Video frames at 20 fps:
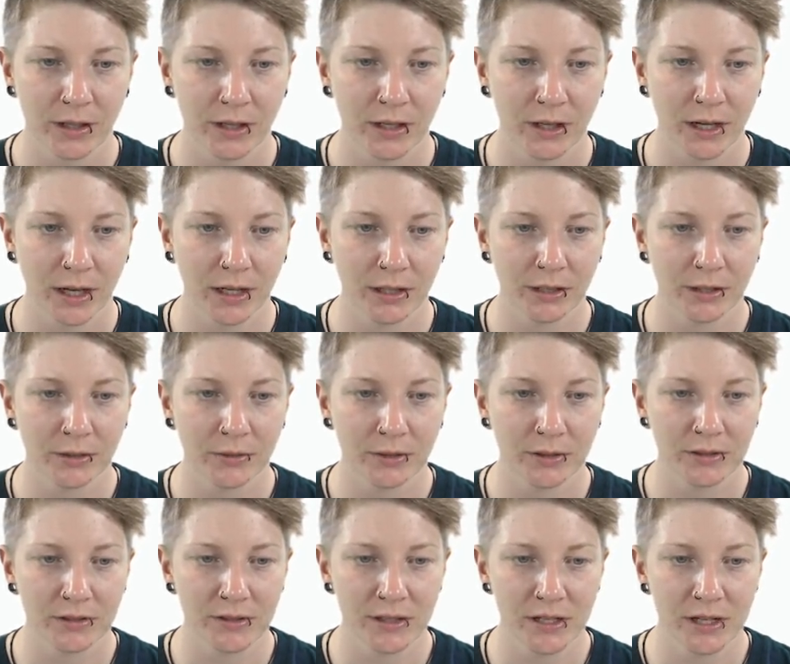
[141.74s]
And you
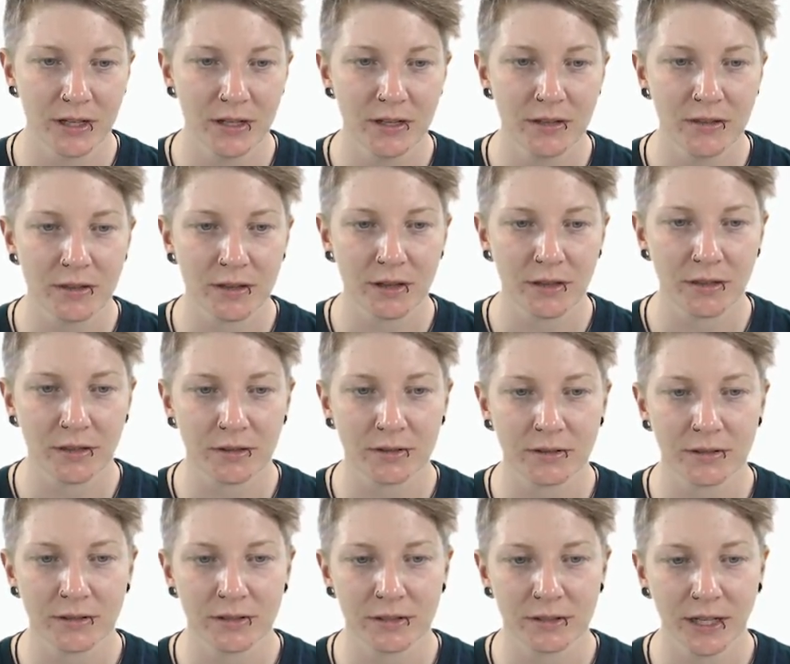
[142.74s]
can see that
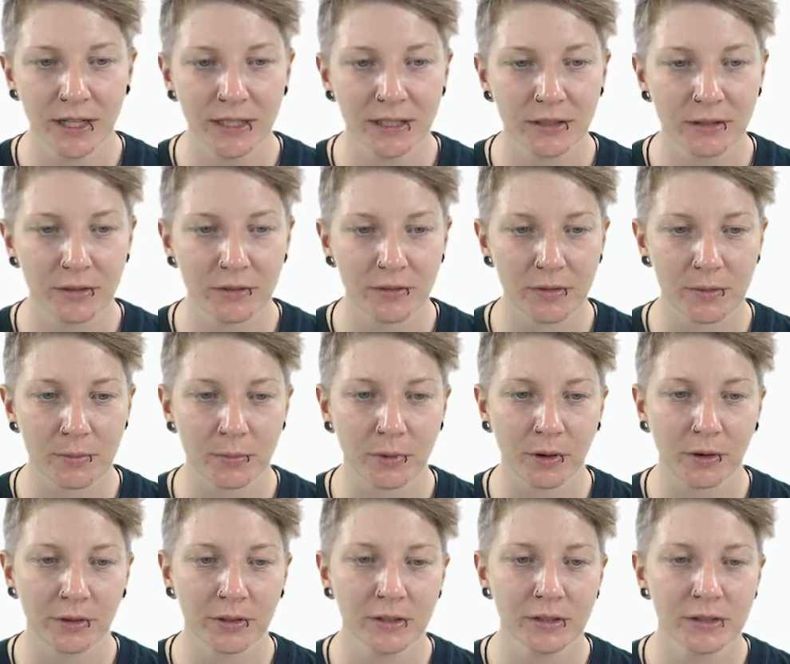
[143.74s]
the title of the
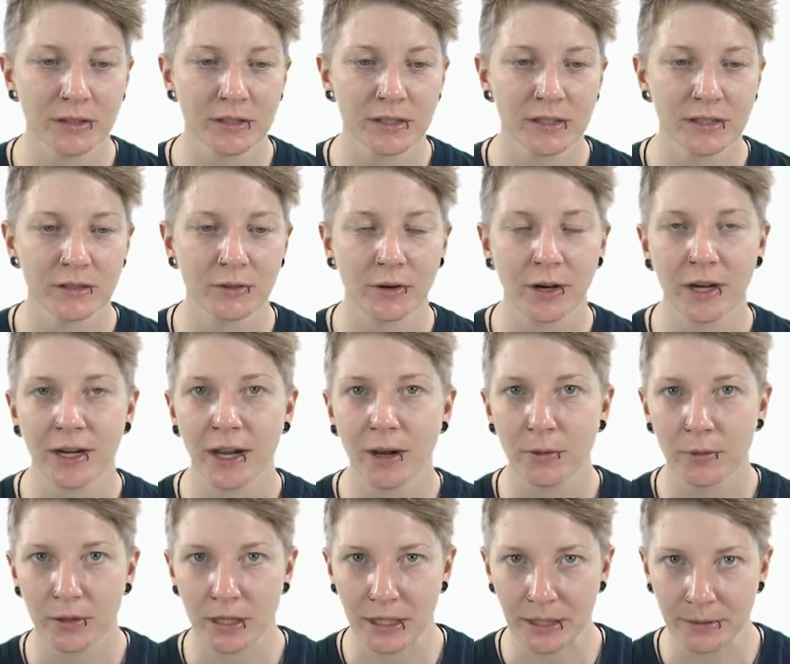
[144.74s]
product is grayed
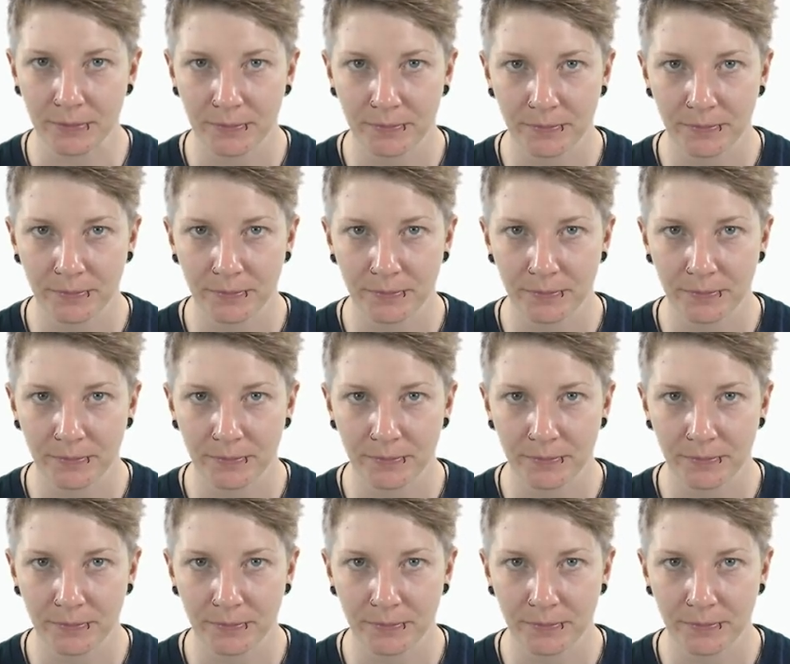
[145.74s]
out here.